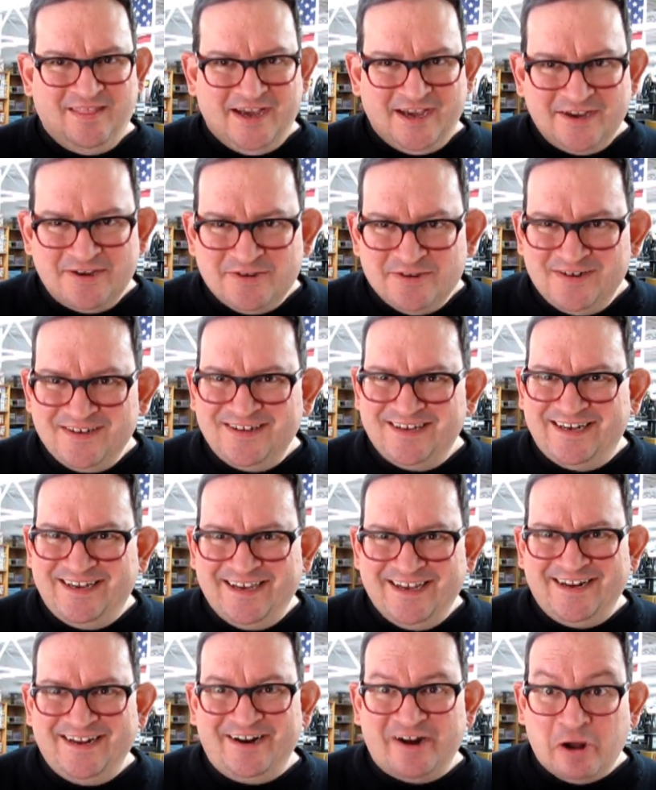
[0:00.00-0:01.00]
I couldn't
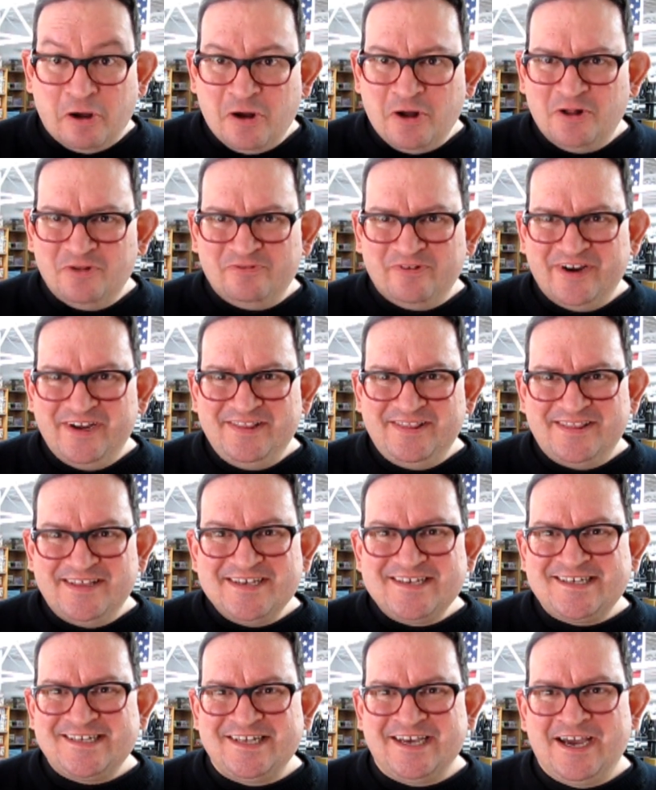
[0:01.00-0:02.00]
get it all right
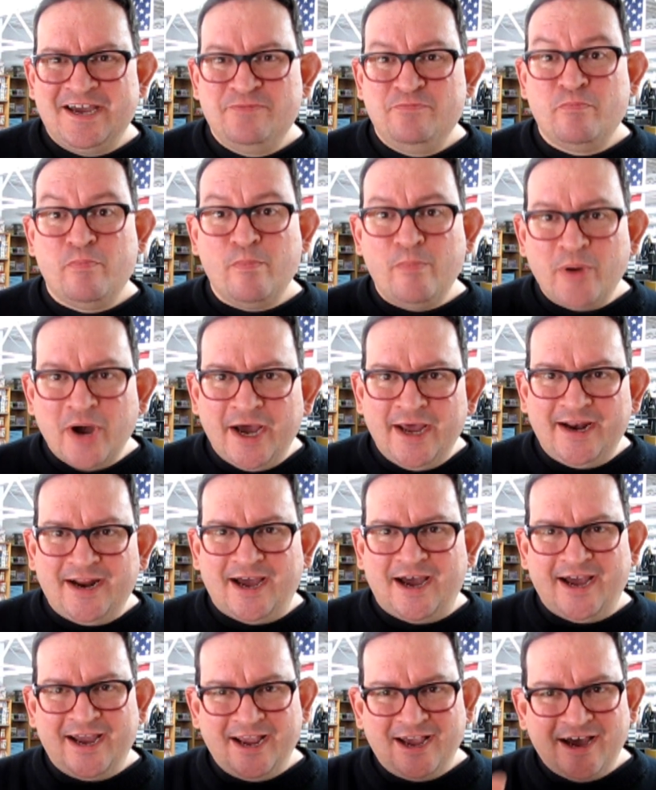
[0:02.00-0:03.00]
this time, but
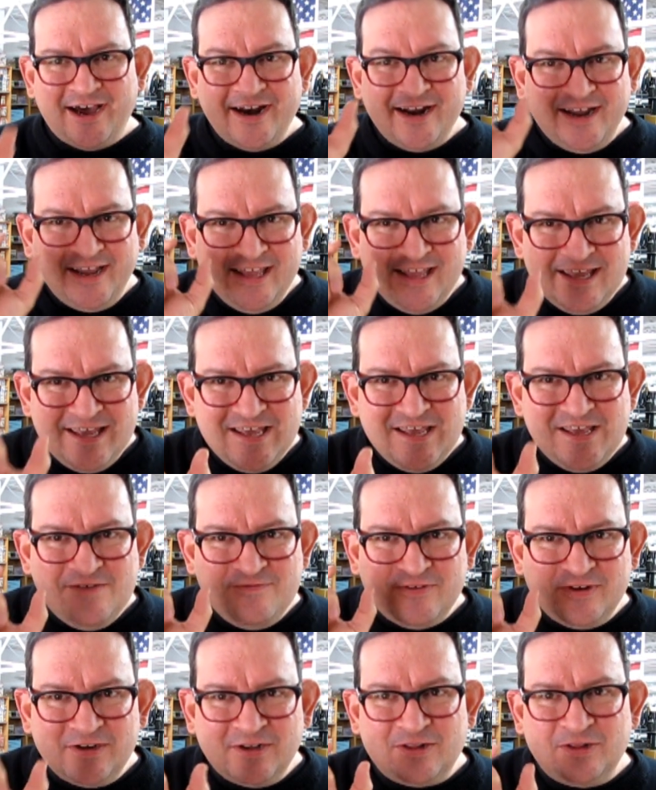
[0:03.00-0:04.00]
I got
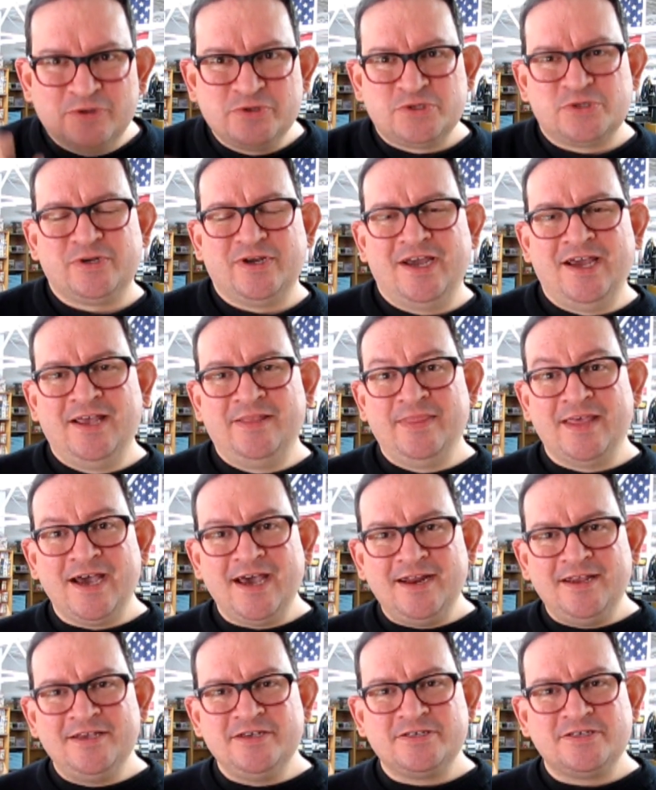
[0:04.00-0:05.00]
even closer, and
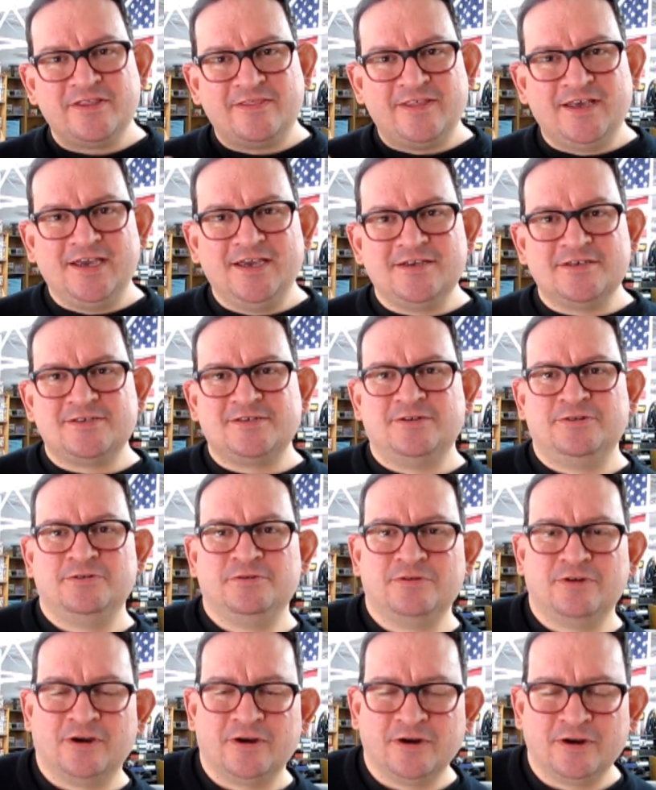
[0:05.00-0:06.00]
that is thanks
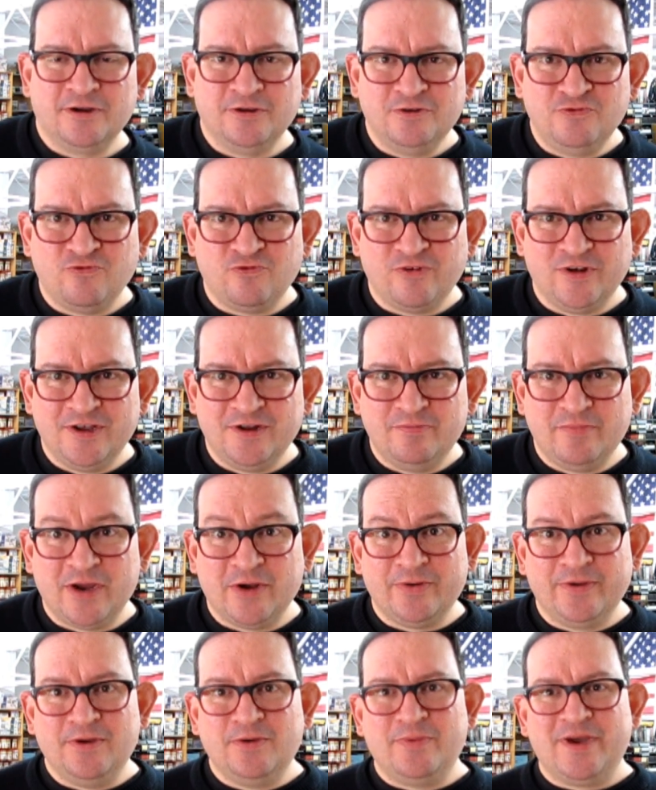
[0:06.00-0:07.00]
to our good friend
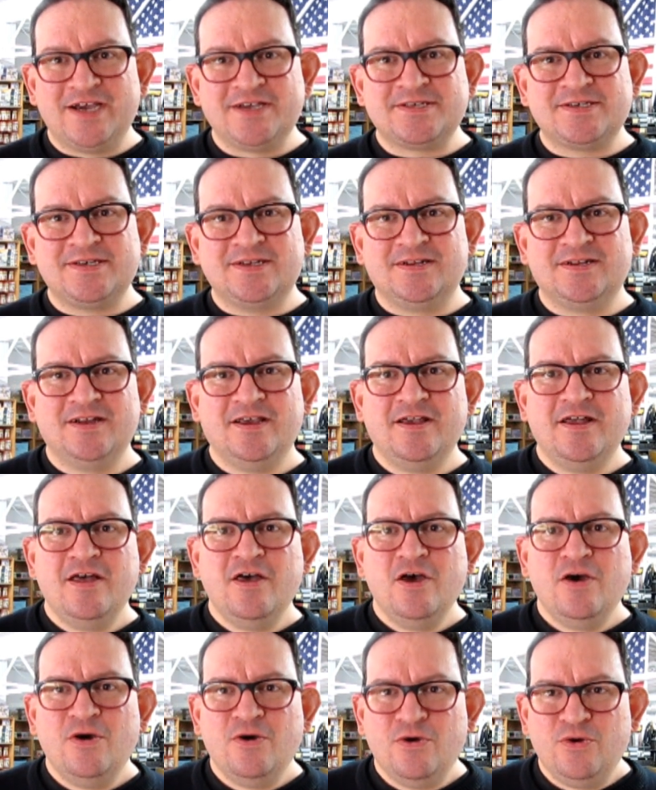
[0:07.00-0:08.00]
Mario Baskin,
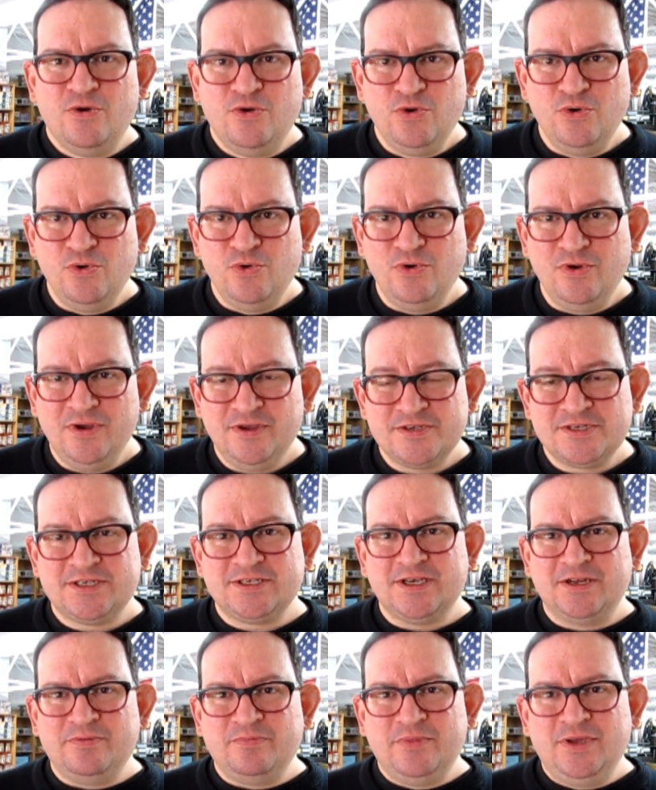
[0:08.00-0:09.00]
who
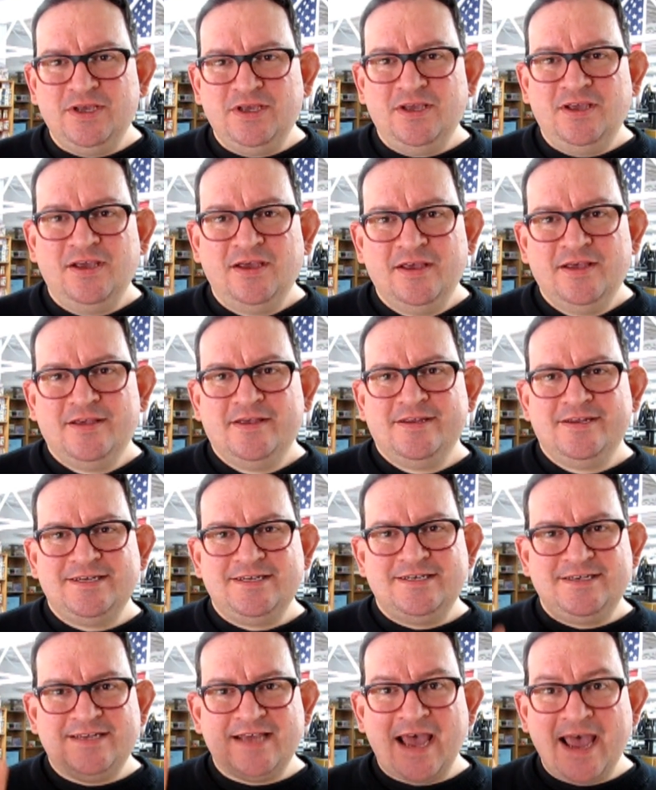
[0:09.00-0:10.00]
sent me
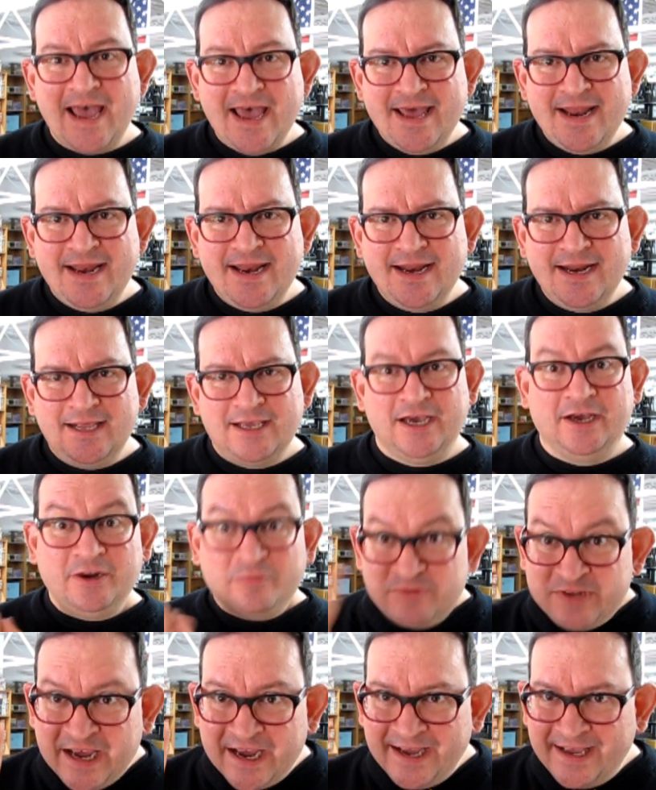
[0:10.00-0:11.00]
ten, count
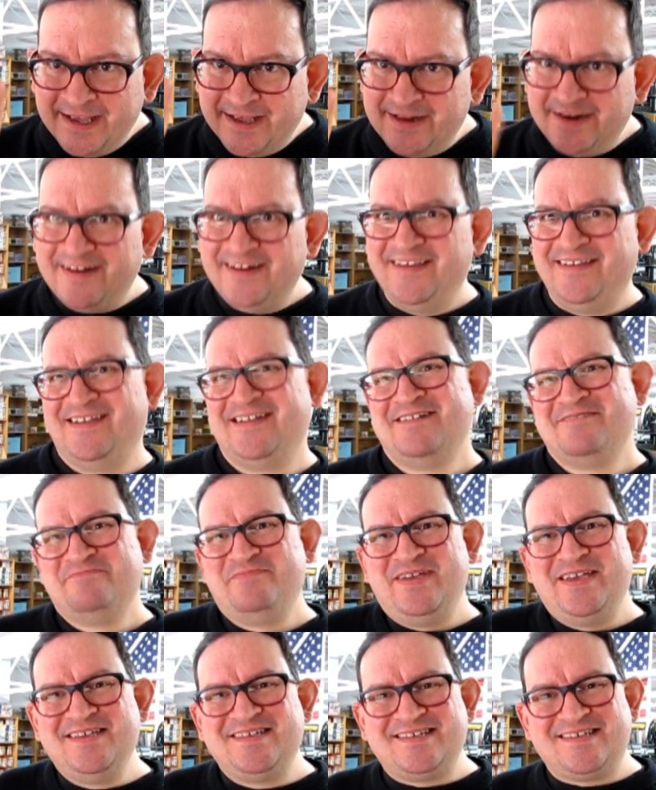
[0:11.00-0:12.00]
them ten
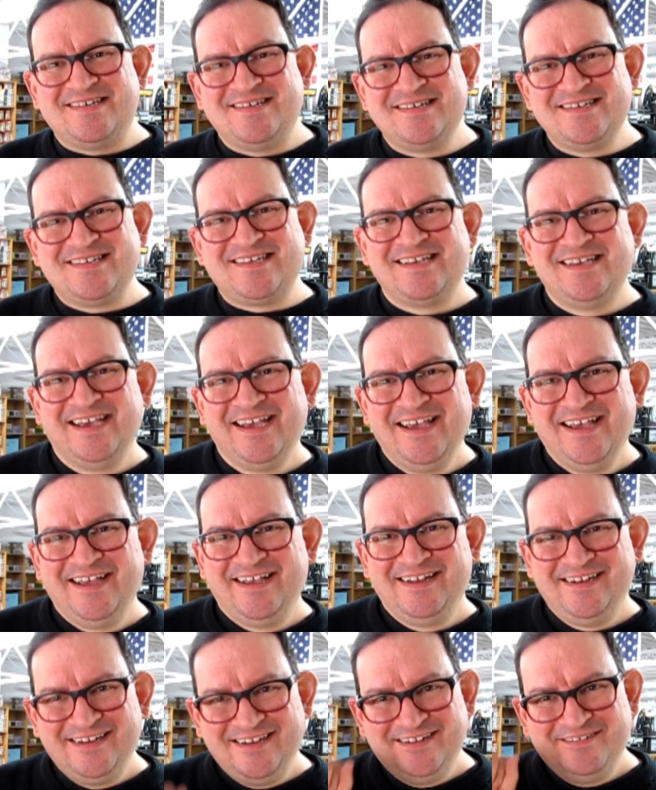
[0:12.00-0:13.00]
pieces,
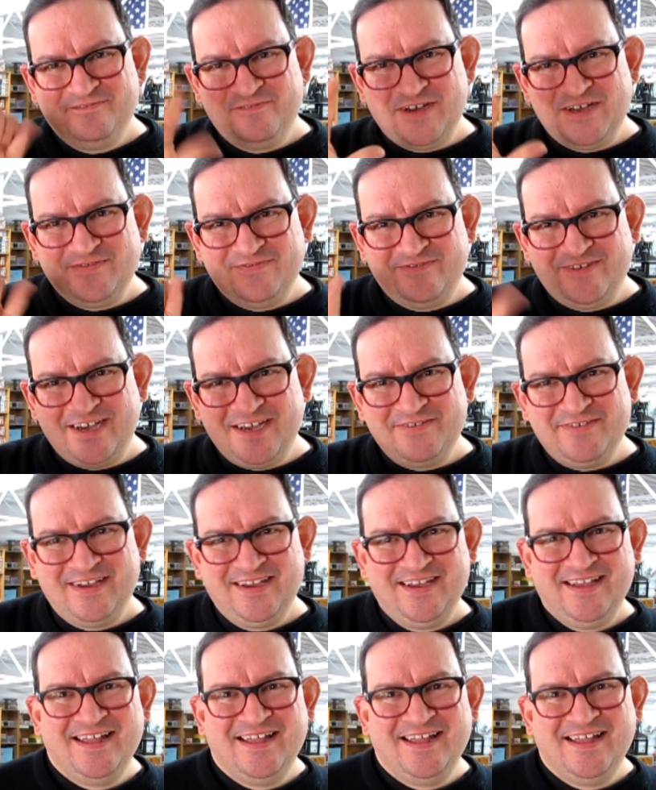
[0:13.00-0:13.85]
five and five,